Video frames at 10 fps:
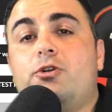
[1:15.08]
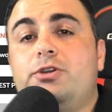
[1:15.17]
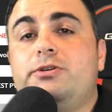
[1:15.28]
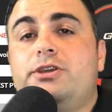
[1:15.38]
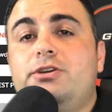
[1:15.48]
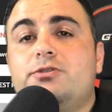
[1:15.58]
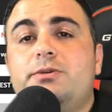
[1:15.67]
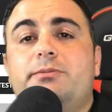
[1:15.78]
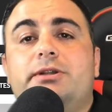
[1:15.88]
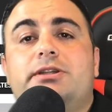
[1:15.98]
you accuse
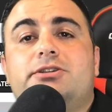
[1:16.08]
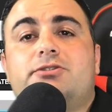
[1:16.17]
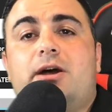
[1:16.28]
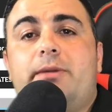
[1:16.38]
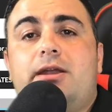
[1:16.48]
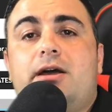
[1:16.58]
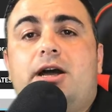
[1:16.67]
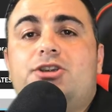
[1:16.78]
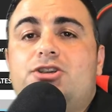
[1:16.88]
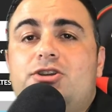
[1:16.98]
me of building a straw man,
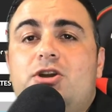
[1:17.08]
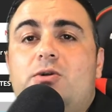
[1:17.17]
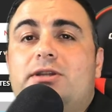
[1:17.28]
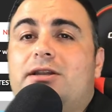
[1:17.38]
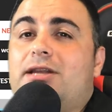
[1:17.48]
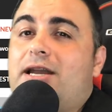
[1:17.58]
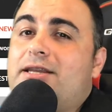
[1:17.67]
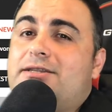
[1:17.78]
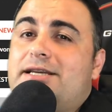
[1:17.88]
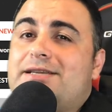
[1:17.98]
I should note that a lot of
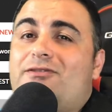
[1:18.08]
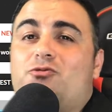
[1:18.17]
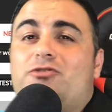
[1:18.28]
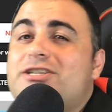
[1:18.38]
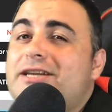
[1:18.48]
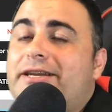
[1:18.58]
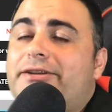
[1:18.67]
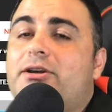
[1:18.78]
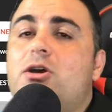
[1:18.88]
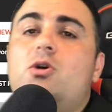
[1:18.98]
these takes have
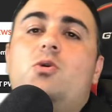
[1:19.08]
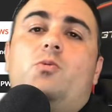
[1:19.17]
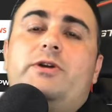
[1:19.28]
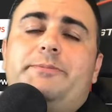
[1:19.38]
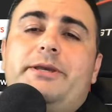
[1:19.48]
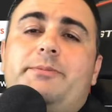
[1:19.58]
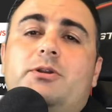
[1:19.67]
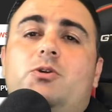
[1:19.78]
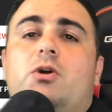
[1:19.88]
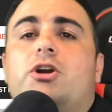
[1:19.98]
originated with
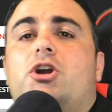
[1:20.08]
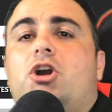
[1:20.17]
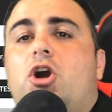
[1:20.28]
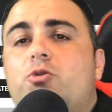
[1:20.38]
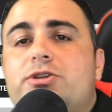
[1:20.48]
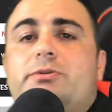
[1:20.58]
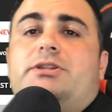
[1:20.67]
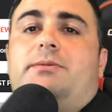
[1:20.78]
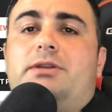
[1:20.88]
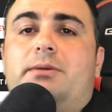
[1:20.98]
people who are cozy with
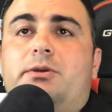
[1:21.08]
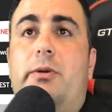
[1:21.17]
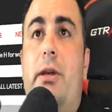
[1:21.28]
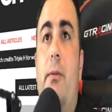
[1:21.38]
WWE.